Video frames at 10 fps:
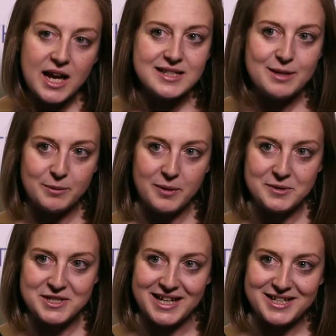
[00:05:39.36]
academic
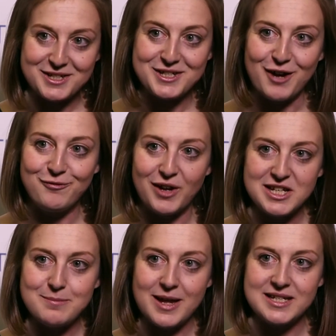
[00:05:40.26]
publishing is just a
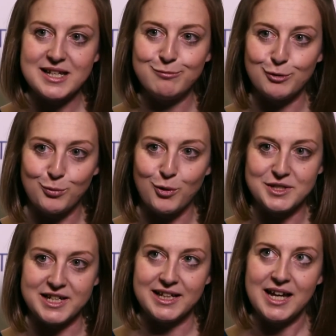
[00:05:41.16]
fundamentally
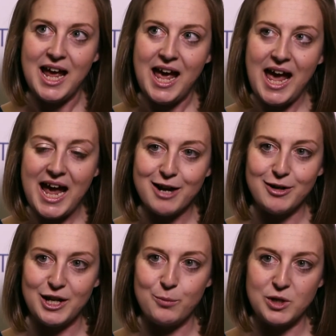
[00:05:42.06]
rewarding
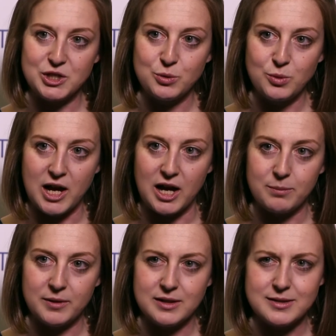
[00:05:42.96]
area in which to
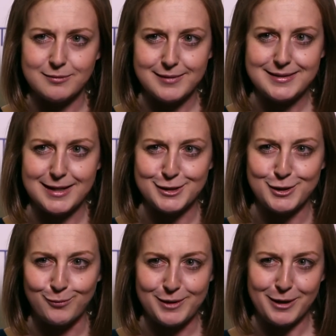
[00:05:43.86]
work, because the research
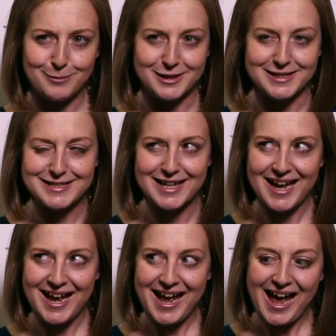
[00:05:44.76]
that we publish
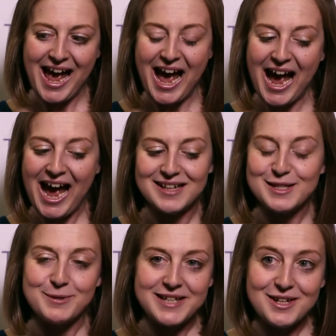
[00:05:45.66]
has
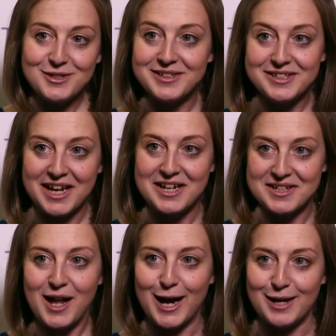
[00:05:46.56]
the potential to
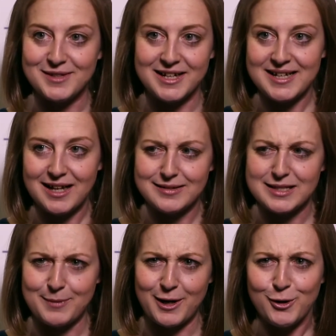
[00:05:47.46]
change lives, and it tells
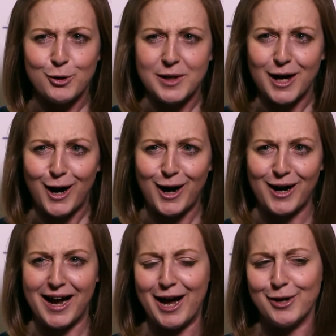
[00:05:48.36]
us about who we
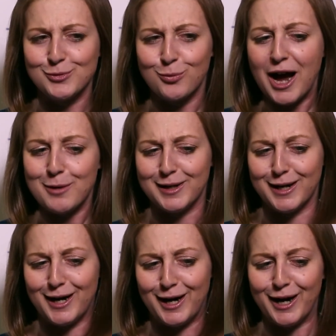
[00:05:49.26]
are and why we
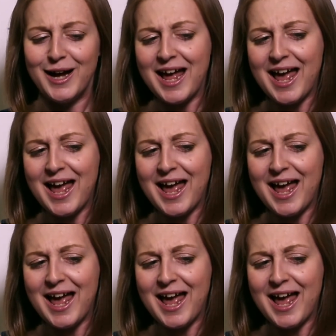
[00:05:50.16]
are.